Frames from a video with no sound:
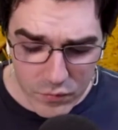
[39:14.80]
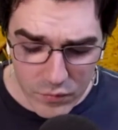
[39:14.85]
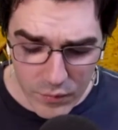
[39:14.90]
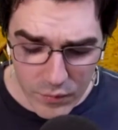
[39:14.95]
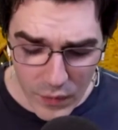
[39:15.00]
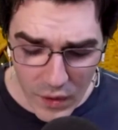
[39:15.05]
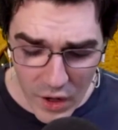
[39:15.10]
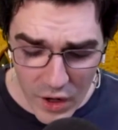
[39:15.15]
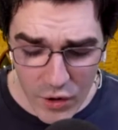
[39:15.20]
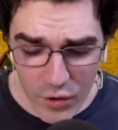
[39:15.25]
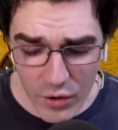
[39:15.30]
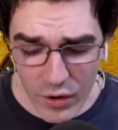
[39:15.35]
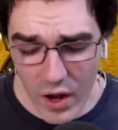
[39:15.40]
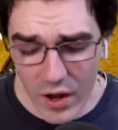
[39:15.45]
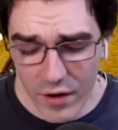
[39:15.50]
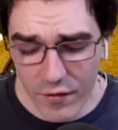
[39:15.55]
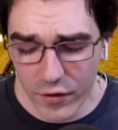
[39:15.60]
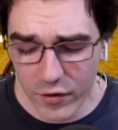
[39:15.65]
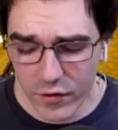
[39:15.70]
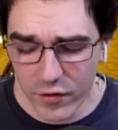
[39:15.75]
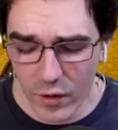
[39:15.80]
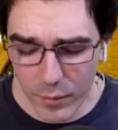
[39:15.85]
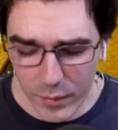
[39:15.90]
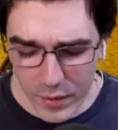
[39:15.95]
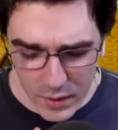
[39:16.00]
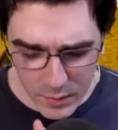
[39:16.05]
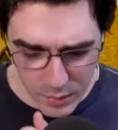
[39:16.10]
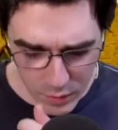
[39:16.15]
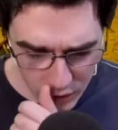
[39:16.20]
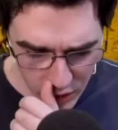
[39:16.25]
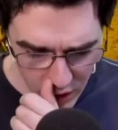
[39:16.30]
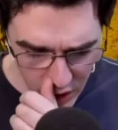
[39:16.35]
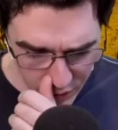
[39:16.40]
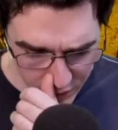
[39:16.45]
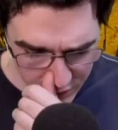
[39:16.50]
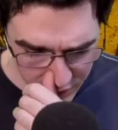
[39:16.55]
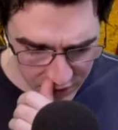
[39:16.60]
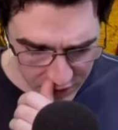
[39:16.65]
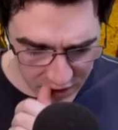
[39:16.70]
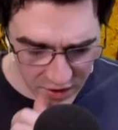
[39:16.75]
you know, and for some people, I would
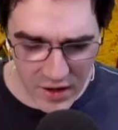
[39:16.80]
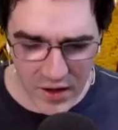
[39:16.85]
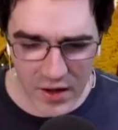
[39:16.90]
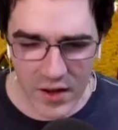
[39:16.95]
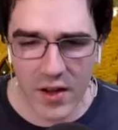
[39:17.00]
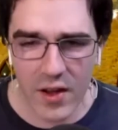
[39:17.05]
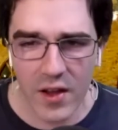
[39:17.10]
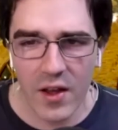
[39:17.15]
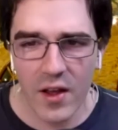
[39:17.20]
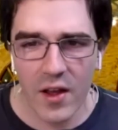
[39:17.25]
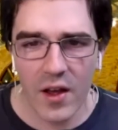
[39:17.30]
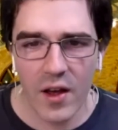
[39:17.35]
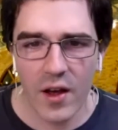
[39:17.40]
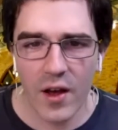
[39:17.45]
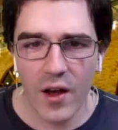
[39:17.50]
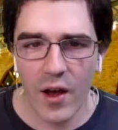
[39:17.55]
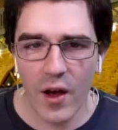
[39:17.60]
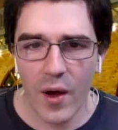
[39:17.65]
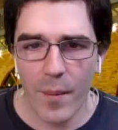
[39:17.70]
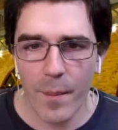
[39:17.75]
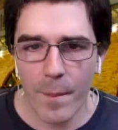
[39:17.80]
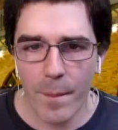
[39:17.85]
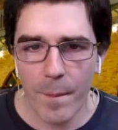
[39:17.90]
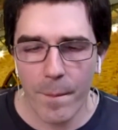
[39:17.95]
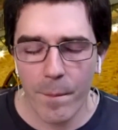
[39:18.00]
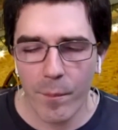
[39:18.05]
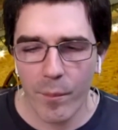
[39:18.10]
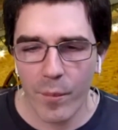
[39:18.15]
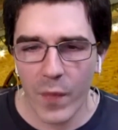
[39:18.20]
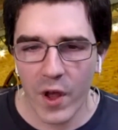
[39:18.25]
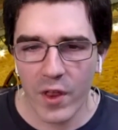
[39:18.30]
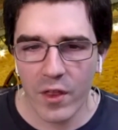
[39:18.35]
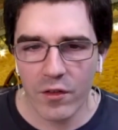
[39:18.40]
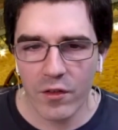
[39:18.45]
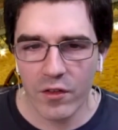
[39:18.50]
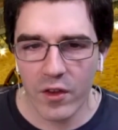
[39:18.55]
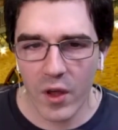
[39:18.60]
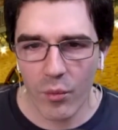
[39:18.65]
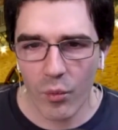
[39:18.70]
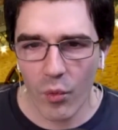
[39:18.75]
say um, in the
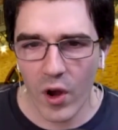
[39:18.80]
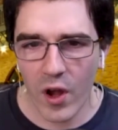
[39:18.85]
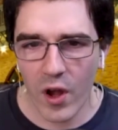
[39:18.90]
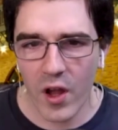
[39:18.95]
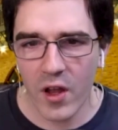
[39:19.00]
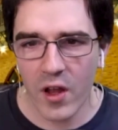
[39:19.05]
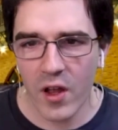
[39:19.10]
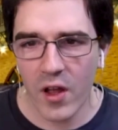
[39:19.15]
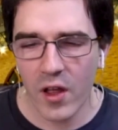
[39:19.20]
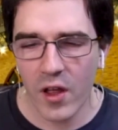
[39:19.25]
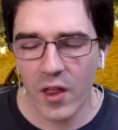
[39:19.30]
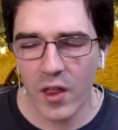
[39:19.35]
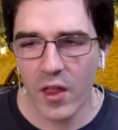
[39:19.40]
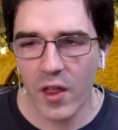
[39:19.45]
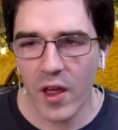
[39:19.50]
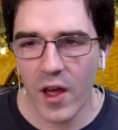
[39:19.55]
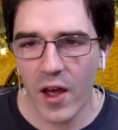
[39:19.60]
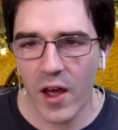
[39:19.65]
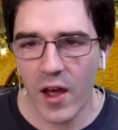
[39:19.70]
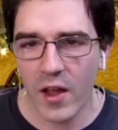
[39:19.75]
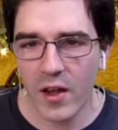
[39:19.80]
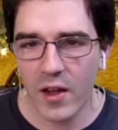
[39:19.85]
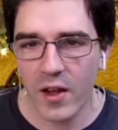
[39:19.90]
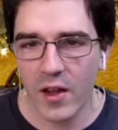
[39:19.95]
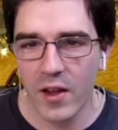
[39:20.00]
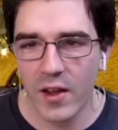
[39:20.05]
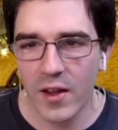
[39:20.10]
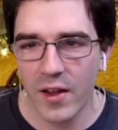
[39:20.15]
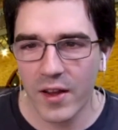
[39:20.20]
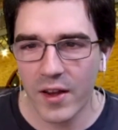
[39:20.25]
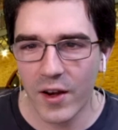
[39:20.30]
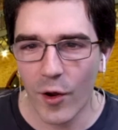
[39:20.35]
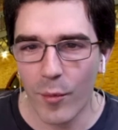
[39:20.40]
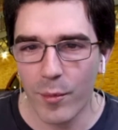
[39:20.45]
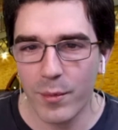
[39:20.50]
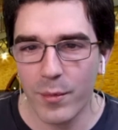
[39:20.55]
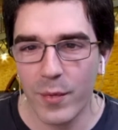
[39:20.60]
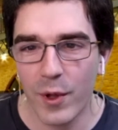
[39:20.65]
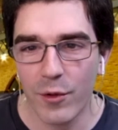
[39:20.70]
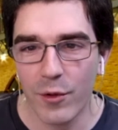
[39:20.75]
same way that you know
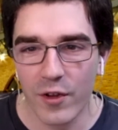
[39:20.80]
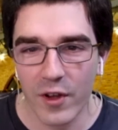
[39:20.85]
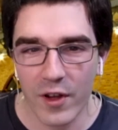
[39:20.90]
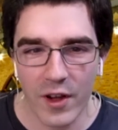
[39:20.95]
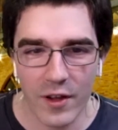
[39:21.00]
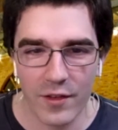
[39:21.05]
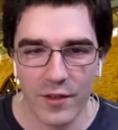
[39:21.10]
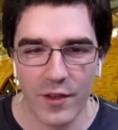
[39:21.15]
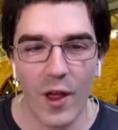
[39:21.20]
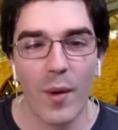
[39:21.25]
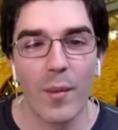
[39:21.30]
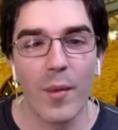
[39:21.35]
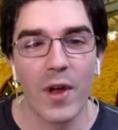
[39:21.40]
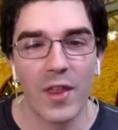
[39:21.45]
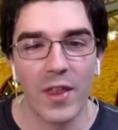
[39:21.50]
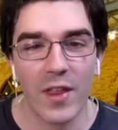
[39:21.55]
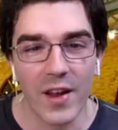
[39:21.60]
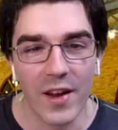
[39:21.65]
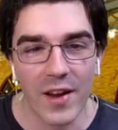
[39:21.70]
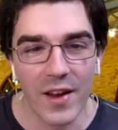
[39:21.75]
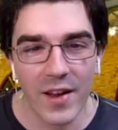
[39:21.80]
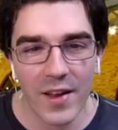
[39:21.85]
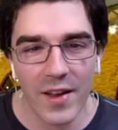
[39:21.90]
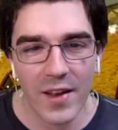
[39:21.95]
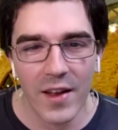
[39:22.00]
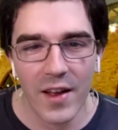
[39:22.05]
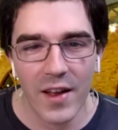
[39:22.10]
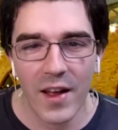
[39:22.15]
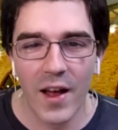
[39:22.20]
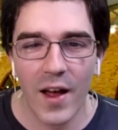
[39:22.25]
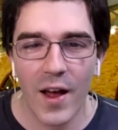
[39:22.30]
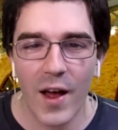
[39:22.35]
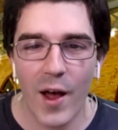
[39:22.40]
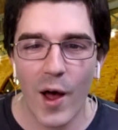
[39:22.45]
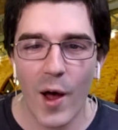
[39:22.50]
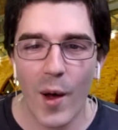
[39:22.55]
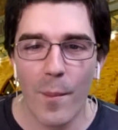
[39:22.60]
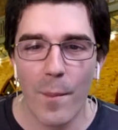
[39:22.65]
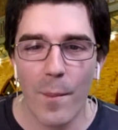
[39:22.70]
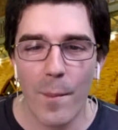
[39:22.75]
music is not my thing
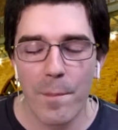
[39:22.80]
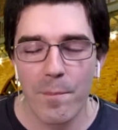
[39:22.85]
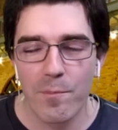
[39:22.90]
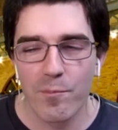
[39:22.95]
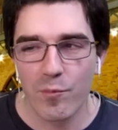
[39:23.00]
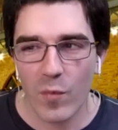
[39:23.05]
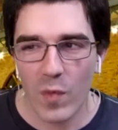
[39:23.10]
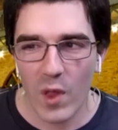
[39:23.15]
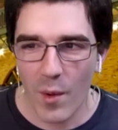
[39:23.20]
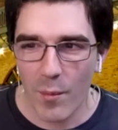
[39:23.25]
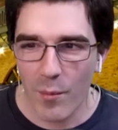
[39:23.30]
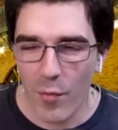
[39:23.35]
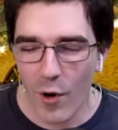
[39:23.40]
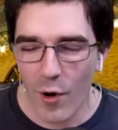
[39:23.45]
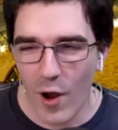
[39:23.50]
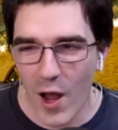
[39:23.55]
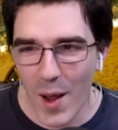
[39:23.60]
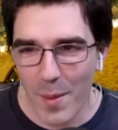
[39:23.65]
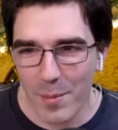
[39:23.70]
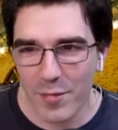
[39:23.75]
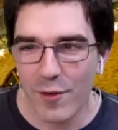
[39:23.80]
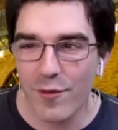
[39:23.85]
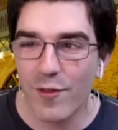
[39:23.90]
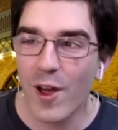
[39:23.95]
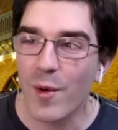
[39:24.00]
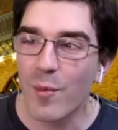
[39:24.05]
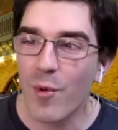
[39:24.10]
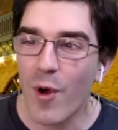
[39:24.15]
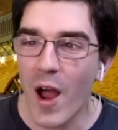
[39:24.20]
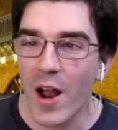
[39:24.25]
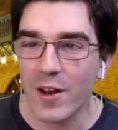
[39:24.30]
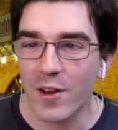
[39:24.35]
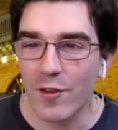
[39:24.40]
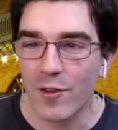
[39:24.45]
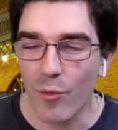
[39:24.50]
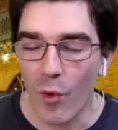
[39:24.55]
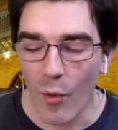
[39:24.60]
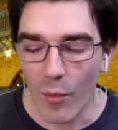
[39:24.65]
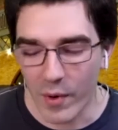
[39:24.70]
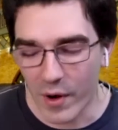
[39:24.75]
um, perhaps if i practiced more
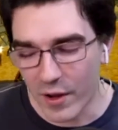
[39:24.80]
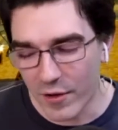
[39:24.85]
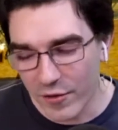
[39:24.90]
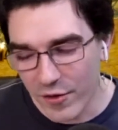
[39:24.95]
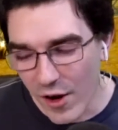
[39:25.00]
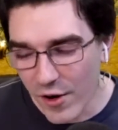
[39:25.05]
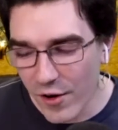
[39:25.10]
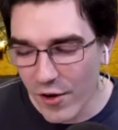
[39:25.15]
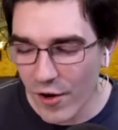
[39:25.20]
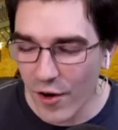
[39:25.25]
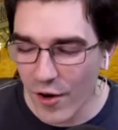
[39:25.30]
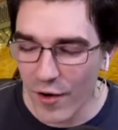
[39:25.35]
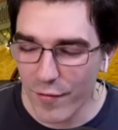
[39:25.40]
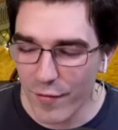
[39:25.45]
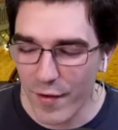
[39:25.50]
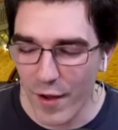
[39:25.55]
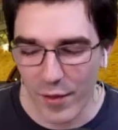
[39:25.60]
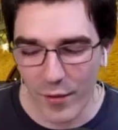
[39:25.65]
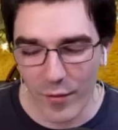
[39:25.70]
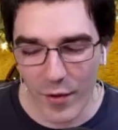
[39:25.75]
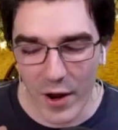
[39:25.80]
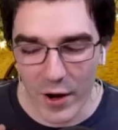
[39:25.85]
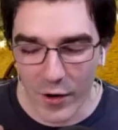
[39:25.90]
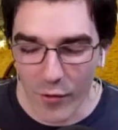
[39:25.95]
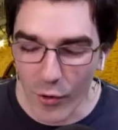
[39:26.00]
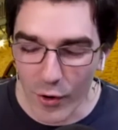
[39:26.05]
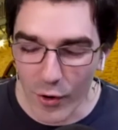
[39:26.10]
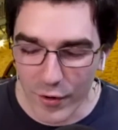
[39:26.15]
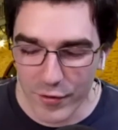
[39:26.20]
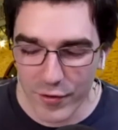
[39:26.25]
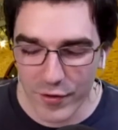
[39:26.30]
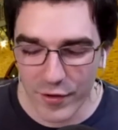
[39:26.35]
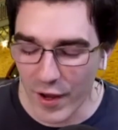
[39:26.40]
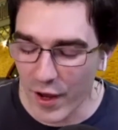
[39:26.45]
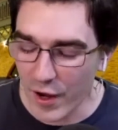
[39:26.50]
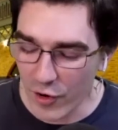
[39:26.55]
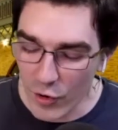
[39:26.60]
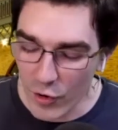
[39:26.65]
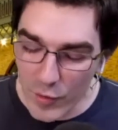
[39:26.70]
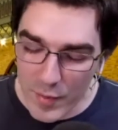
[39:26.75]
when i was younger found the right course it
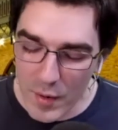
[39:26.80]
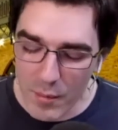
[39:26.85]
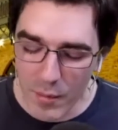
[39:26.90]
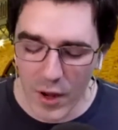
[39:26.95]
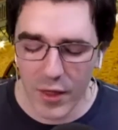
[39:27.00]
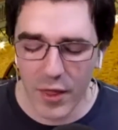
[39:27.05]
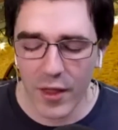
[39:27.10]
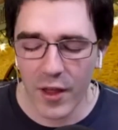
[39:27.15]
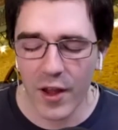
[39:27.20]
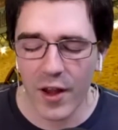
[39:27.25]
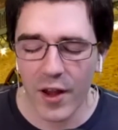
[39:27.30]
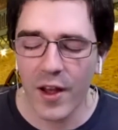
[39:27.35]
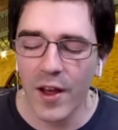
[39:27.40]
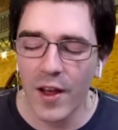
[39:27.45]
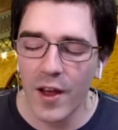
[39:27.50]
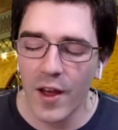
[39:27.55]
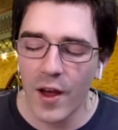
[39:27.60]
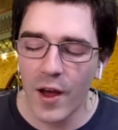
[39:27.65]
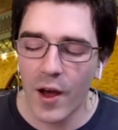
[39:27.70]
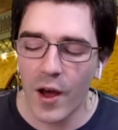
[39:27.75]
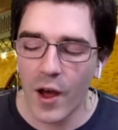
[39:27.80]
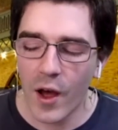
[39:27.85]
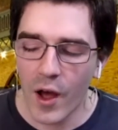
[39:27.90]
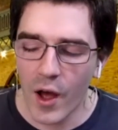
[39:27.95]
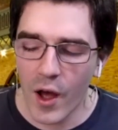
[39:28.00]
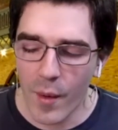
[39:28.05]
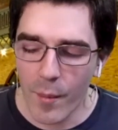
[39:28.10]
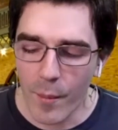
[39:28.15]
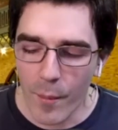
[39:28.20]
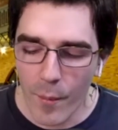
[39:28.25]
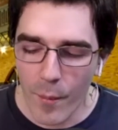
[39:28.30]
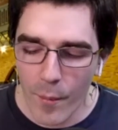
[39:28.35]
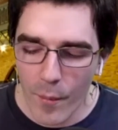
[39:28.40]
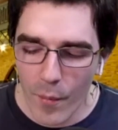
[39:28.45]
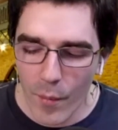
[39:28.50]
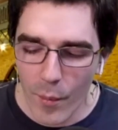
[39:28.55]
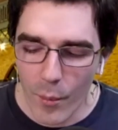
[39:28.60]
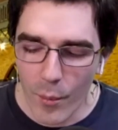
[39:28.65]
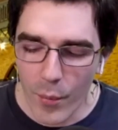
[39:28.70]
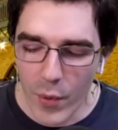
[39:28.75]
could be my thing um,
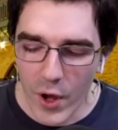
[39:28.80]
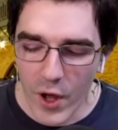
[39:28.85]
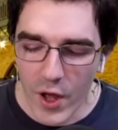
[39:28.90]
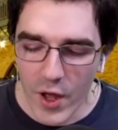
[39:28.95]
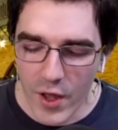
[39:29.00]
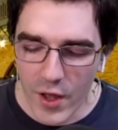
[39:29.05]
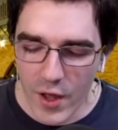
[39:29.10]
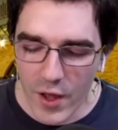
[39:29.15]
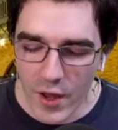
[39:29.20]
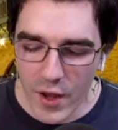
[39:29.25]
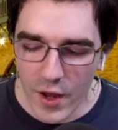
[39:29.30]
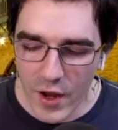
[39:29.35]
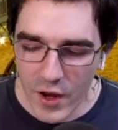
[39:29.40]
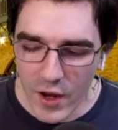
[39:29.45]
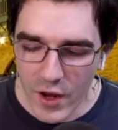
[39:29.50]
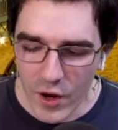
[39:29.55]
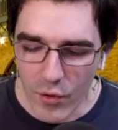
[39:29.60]
but you know